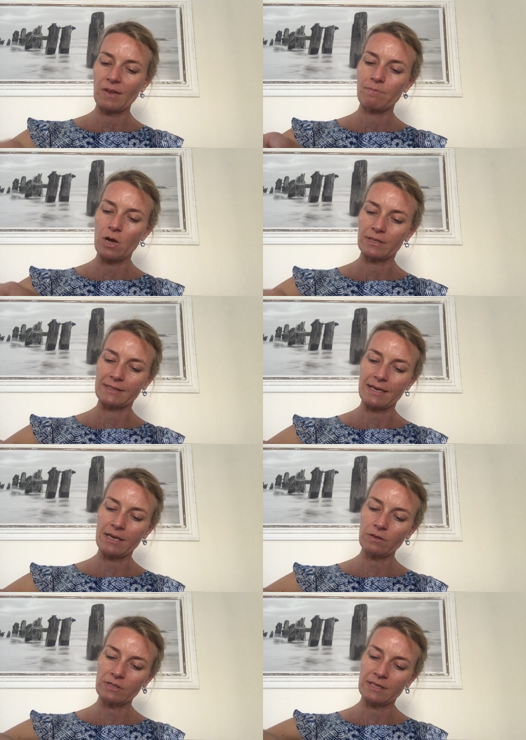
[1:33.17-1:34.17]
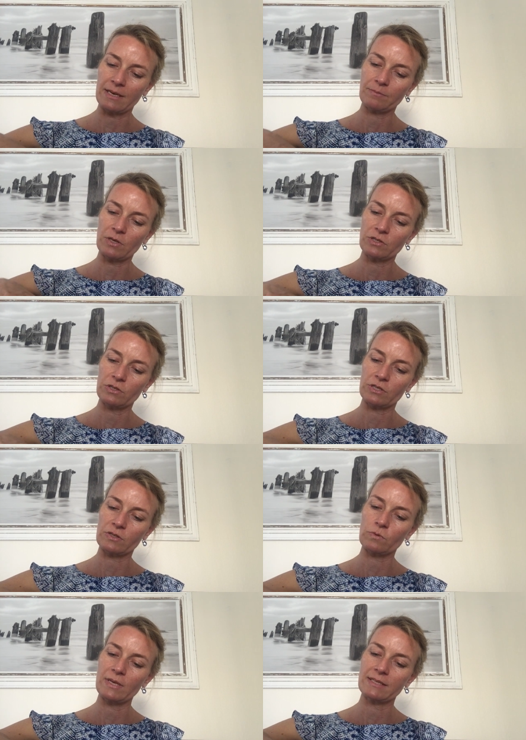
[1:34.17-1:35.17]
mask out and I'm going to just
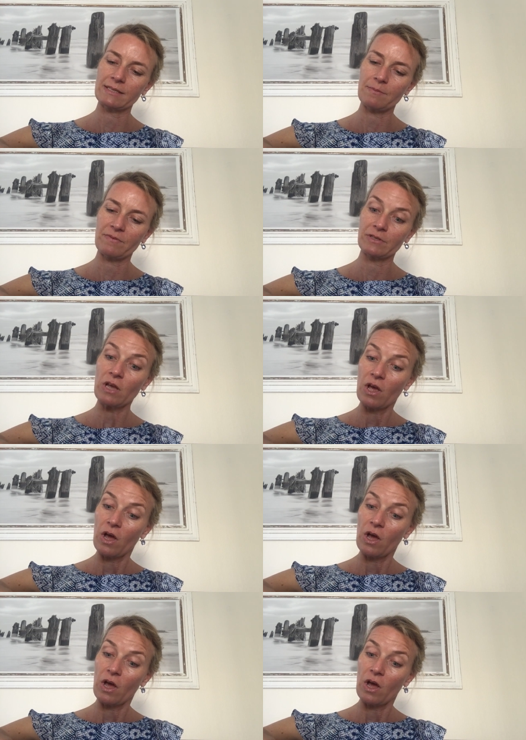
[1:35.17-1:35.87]
squeeze some of it